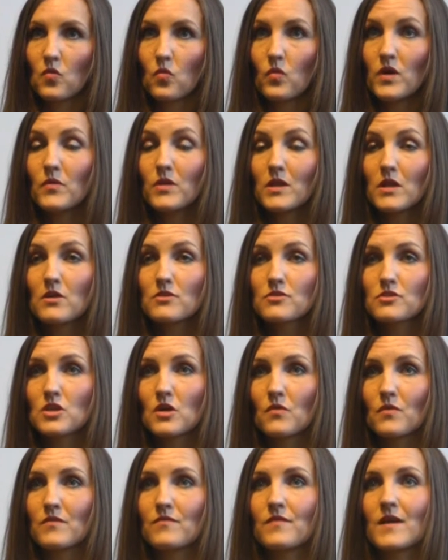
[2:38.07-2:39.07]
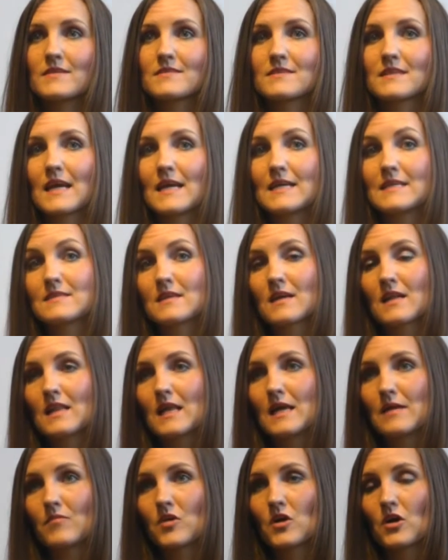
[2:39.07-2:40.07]
We will also investigate and
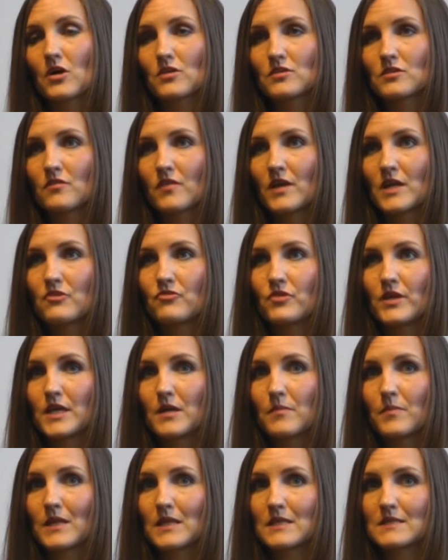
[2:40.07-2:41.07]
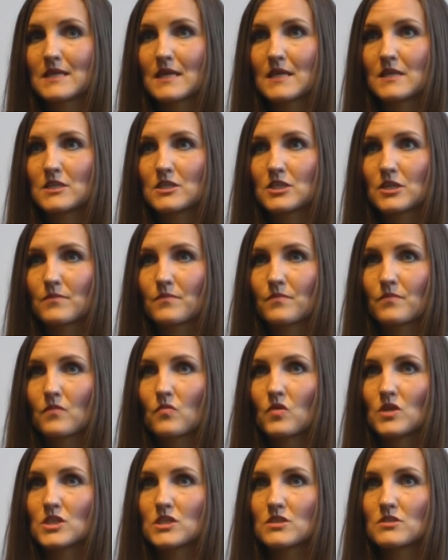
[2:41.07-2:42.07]
claim the cost of any rehabilitation,
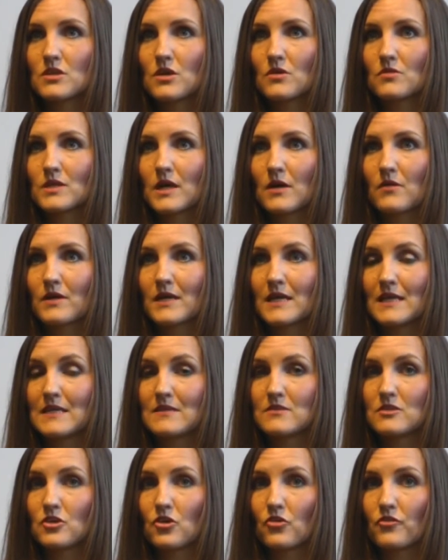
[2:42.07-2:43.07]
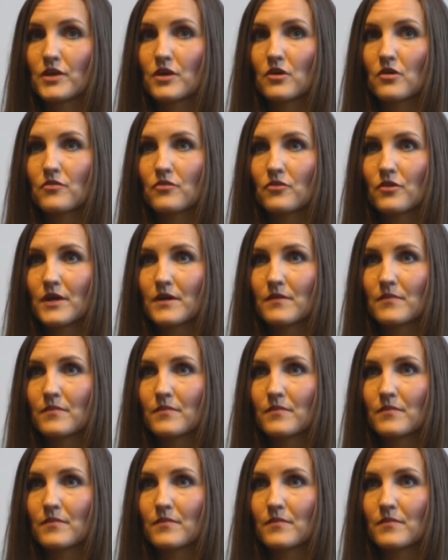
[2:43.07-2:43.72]
which is no doubt key to your recovery.